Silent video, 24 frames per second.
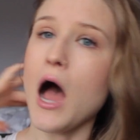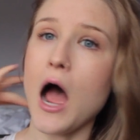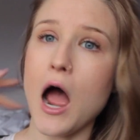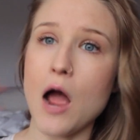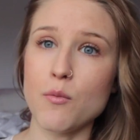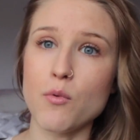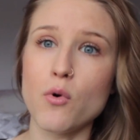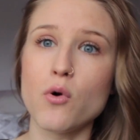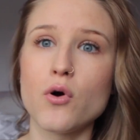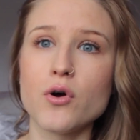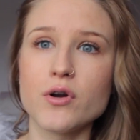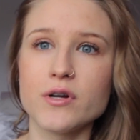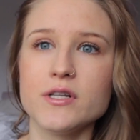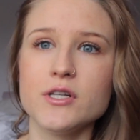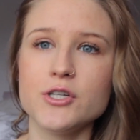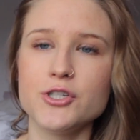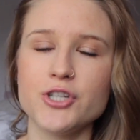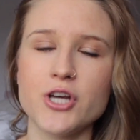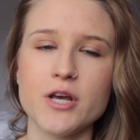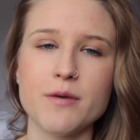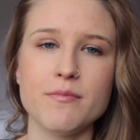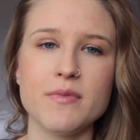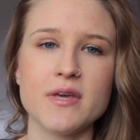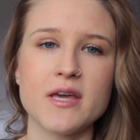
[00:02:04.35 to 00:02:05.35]
I won't go to the
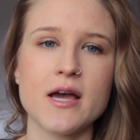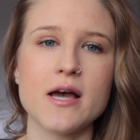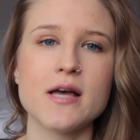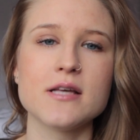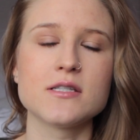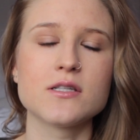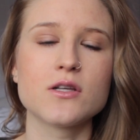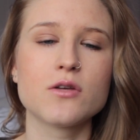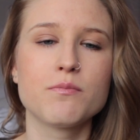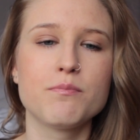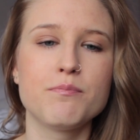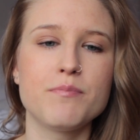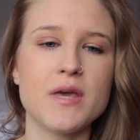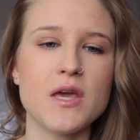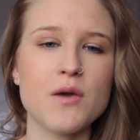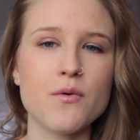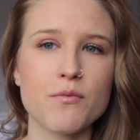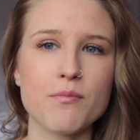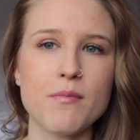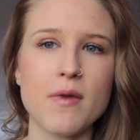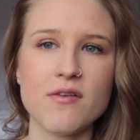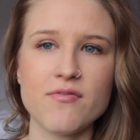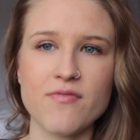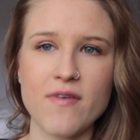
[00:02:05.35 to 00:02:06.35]
gym because being
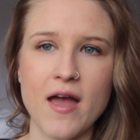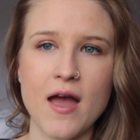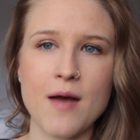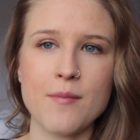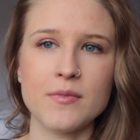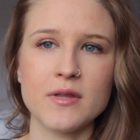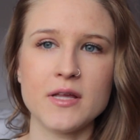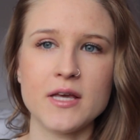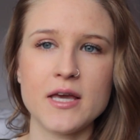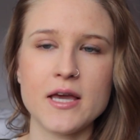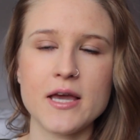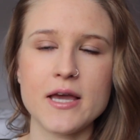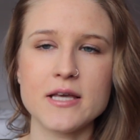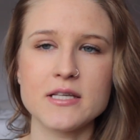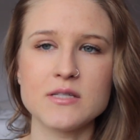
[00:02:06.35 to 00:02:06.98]
with my family